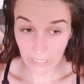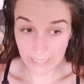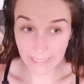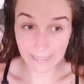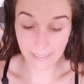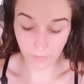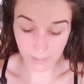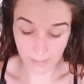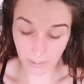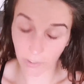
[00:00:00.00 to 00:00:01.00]
Now, San
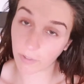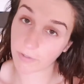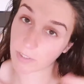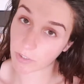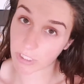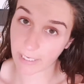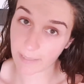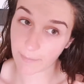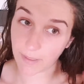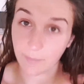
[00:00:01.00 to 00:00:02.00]
Francisco is not
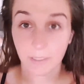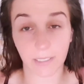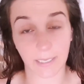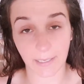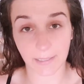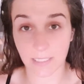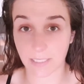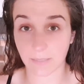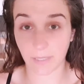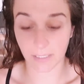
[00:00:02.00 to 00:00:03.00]
cheap, but again, it
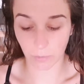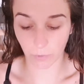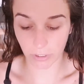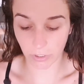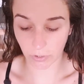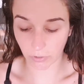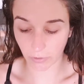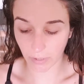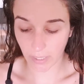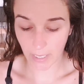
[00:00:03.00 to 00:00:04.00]
just depends on what you
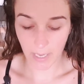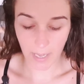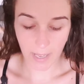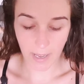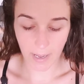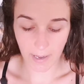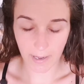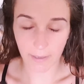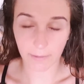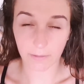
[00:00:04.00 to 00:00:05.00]
do.
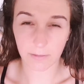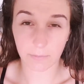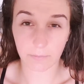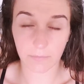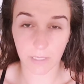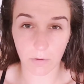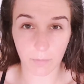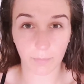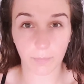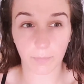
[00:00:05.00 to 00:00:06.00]
Uh, there are
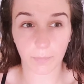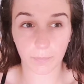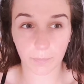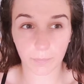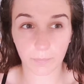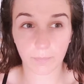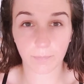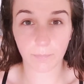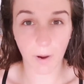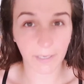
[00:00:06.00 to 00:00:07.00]

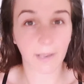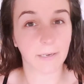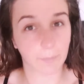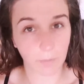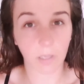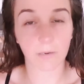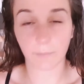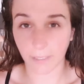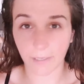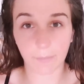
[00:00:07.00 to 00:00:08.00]
my kind of a lot of
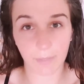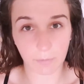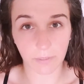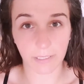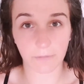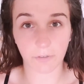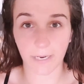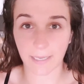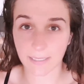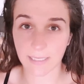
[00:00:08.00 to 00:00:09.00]
my kind of people there,
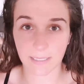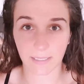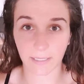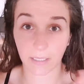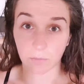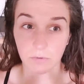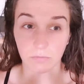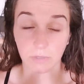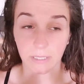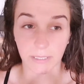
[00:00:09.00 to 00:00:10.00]
very artistic. It was
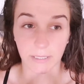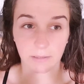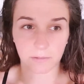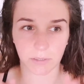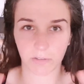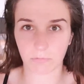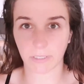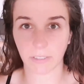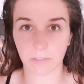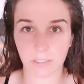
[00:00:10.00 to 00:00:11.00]
really, you know, it was
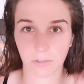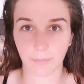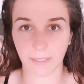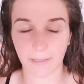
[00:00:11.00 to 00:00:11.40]
really good to sort of be